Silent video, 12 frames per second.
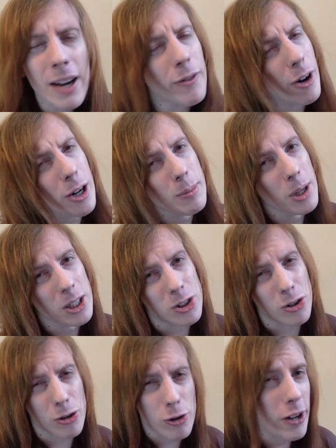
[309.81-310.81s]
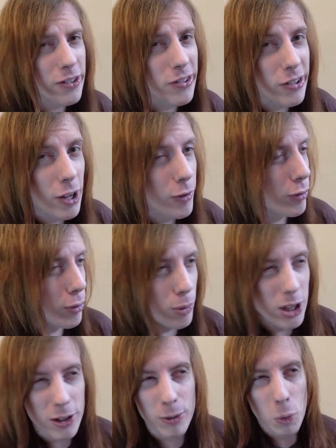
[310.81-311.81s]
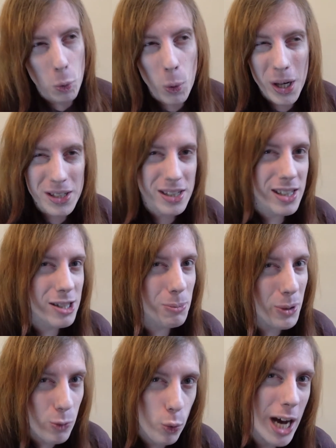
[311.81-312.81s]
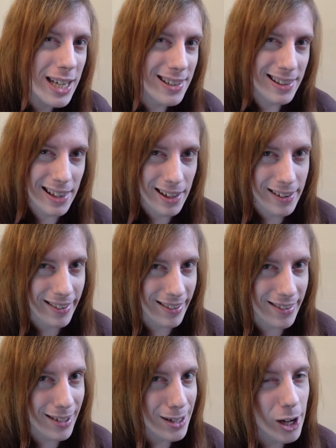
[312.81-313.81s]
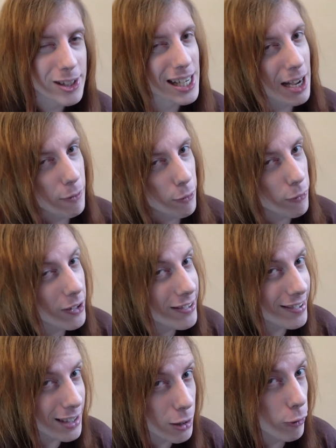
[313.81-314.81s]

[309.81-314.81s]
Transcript: that very much crosses over with wanting to be weightless, to not have a physical